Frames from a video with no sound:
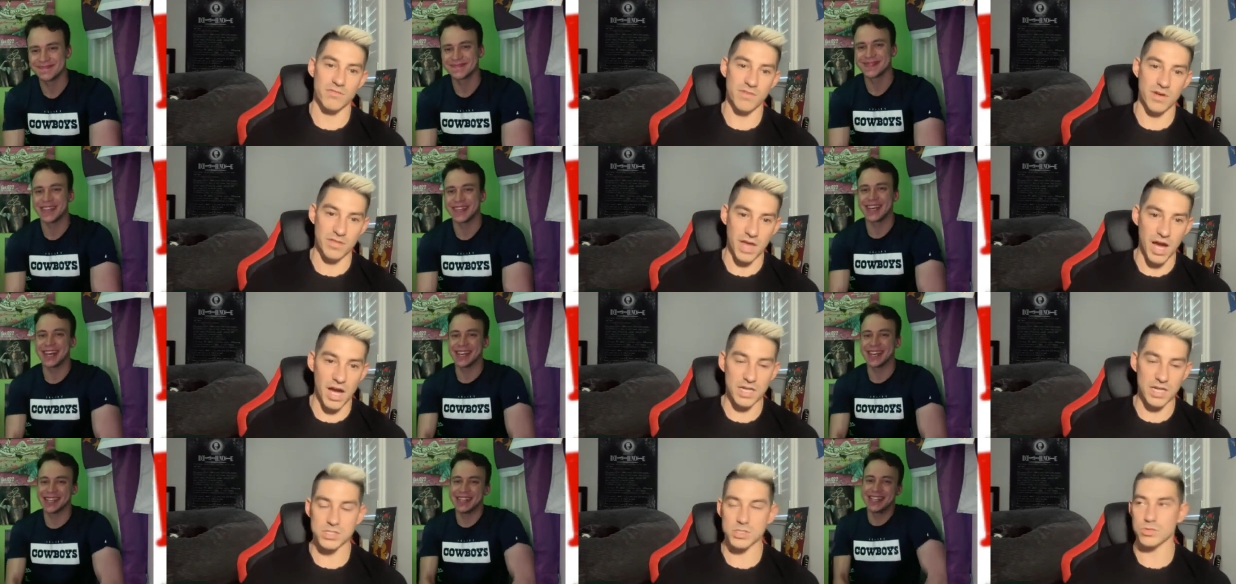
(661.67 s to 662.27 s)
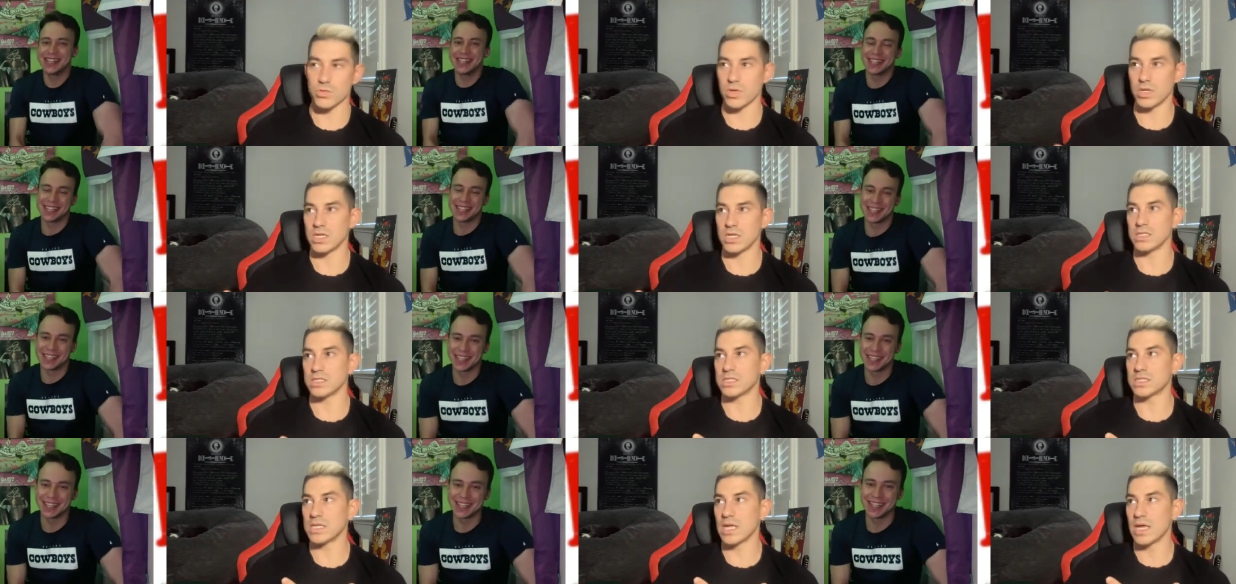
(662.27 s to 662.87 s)
Speaker 1: found the Hodge
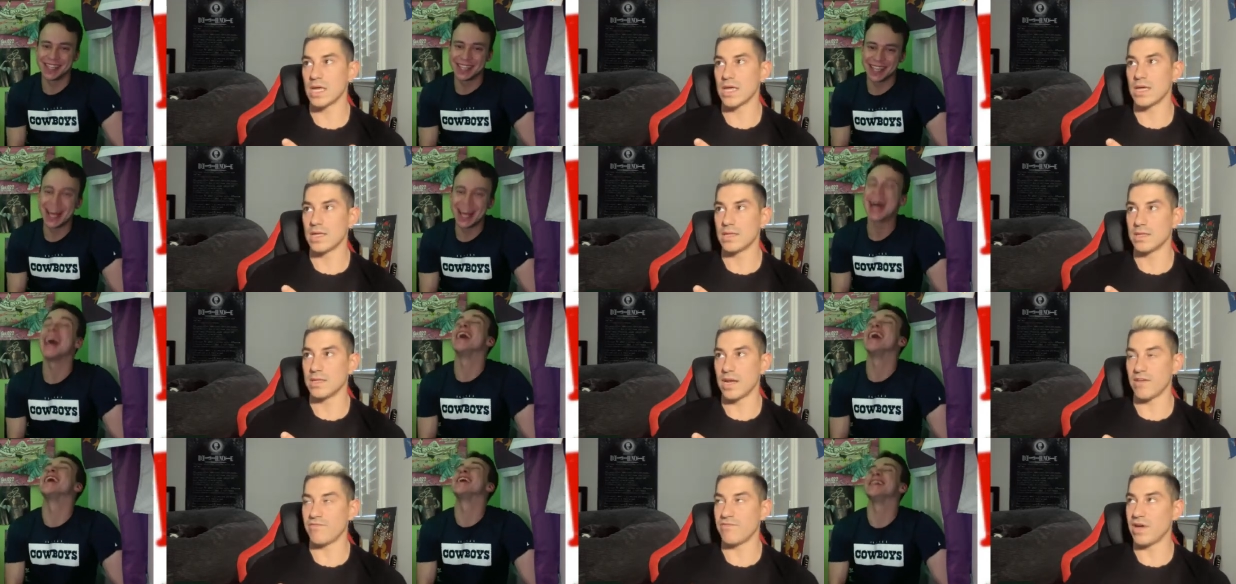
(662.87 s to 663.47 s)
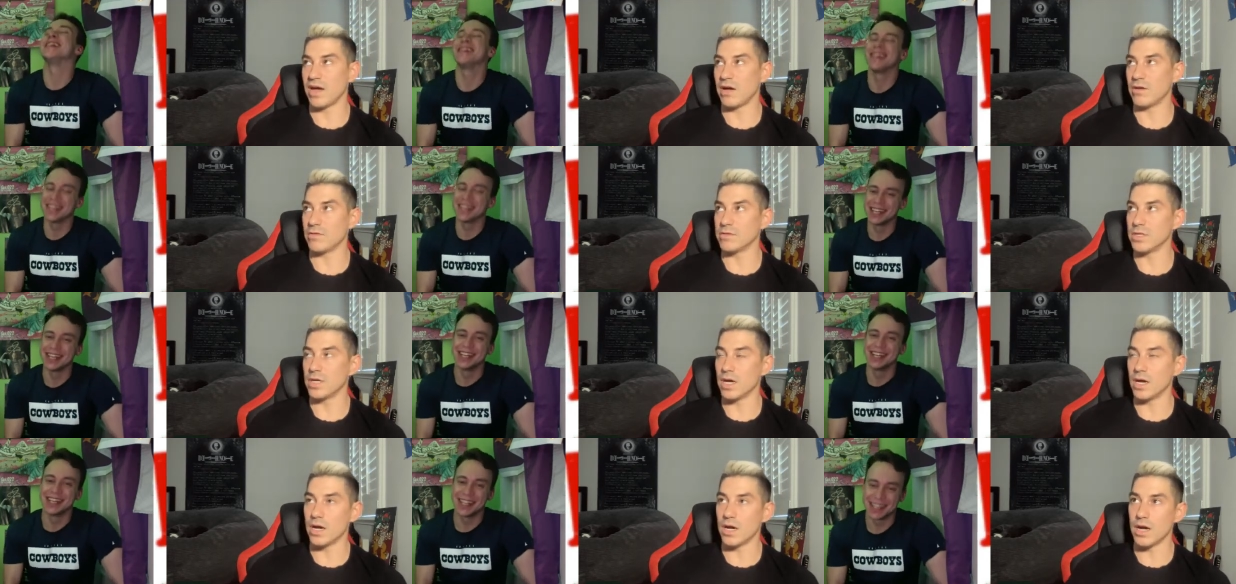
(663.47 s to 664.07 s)
Twins. And I
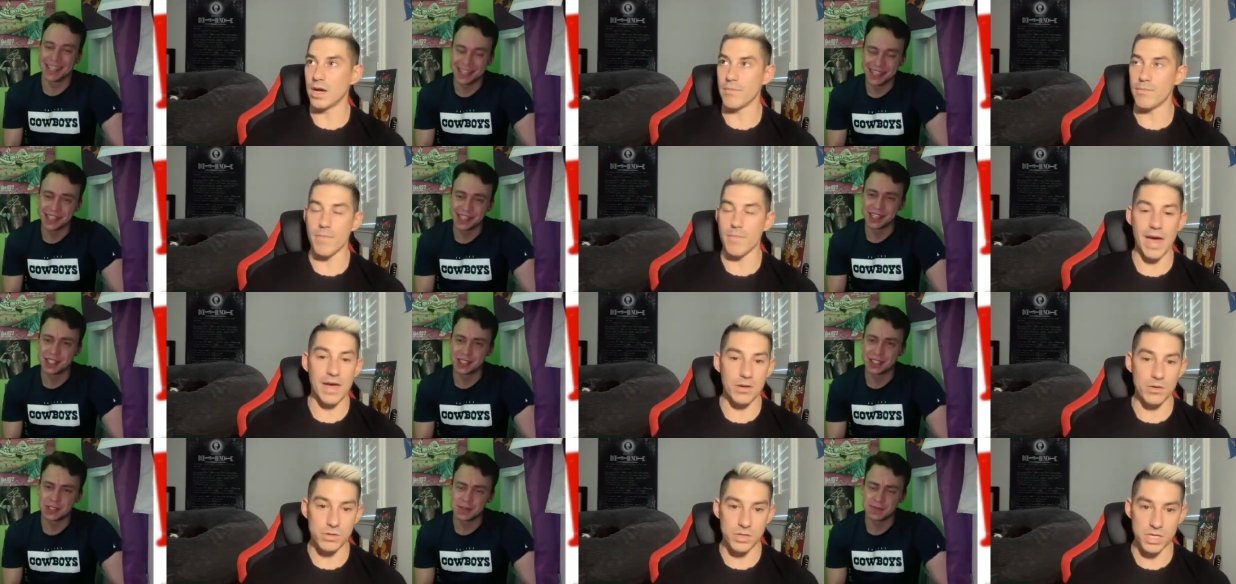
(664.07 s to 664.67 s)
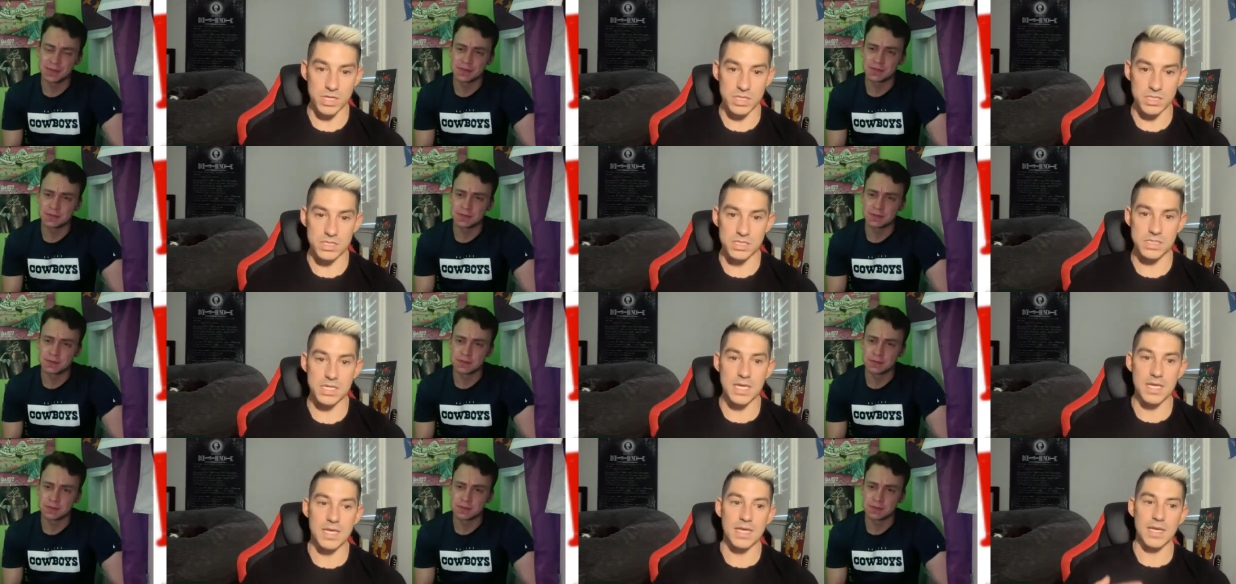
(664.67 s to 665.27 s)
found Matt Ogus.